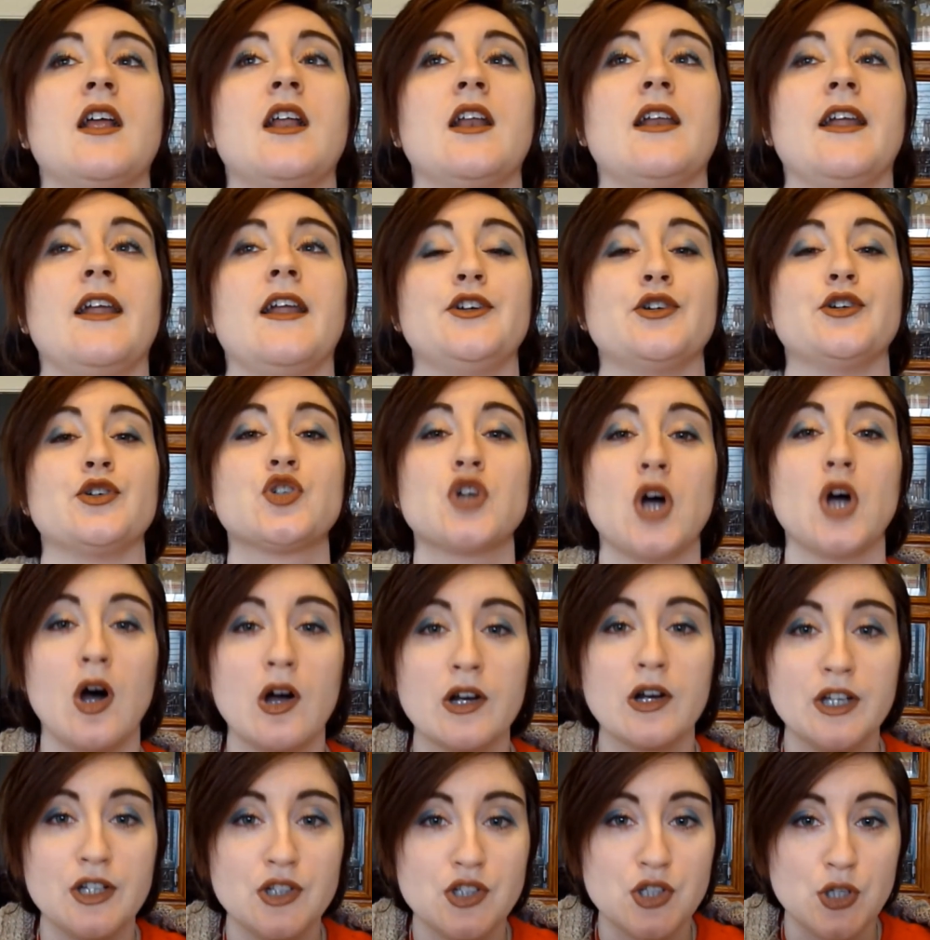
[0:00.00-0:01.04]
like you're
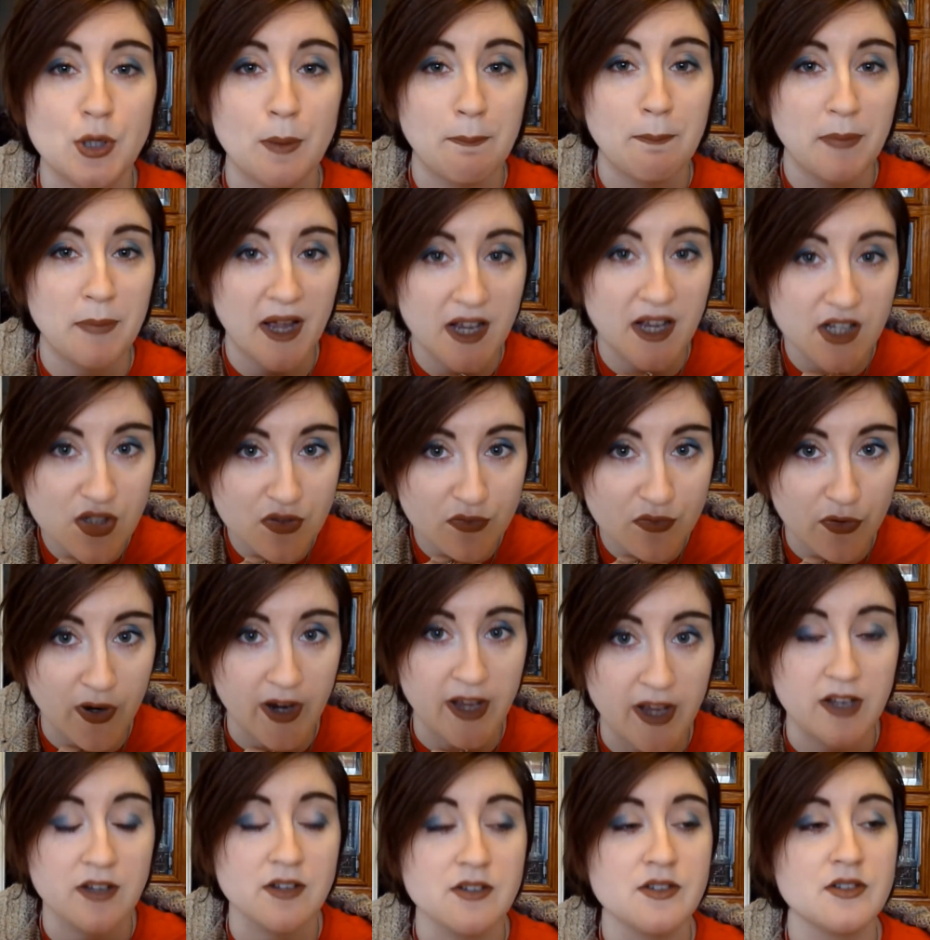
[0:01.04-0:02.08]
talking to your best
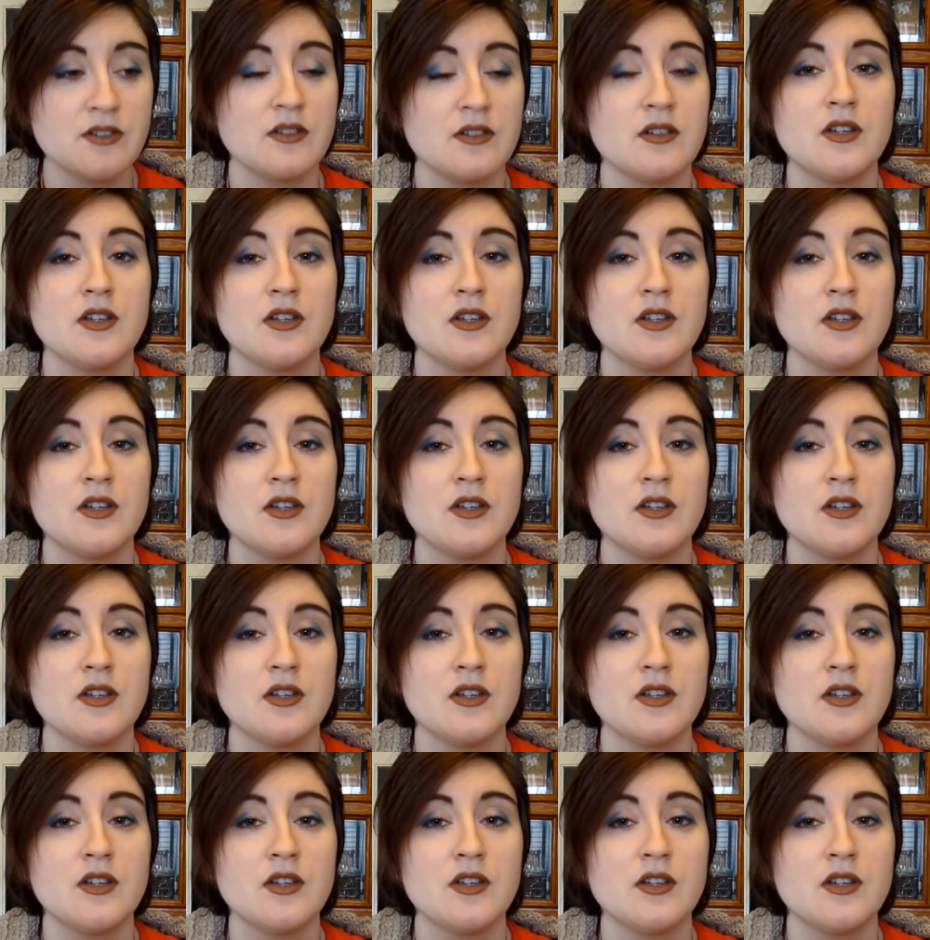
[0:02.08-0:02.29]
friend,